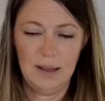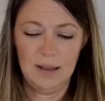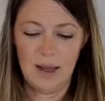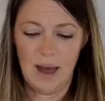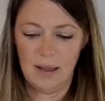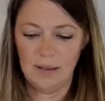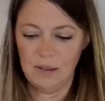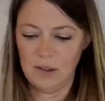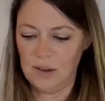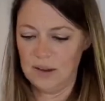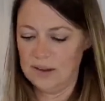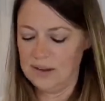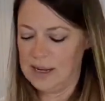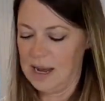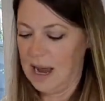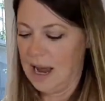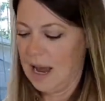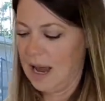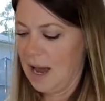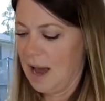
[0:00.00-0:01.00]
That's just
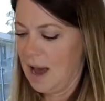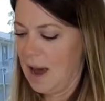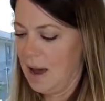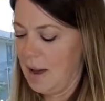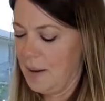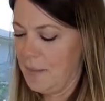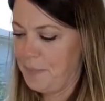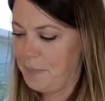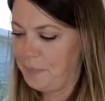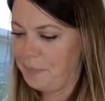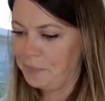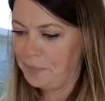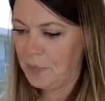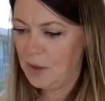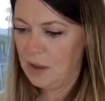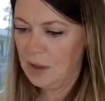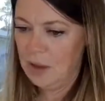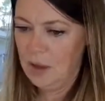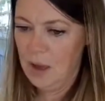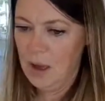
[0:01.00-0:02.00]
a
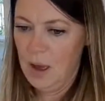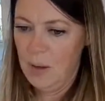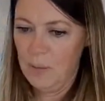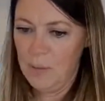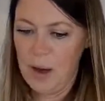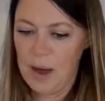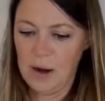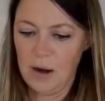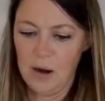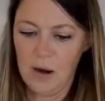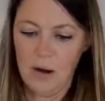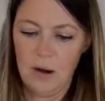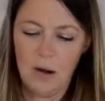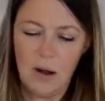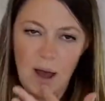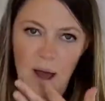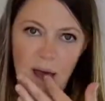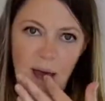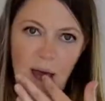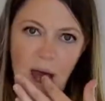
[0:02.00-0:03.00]
butter,
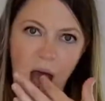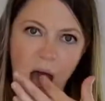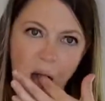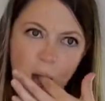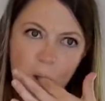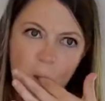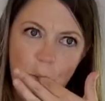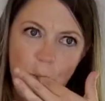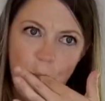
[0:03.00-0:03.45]
half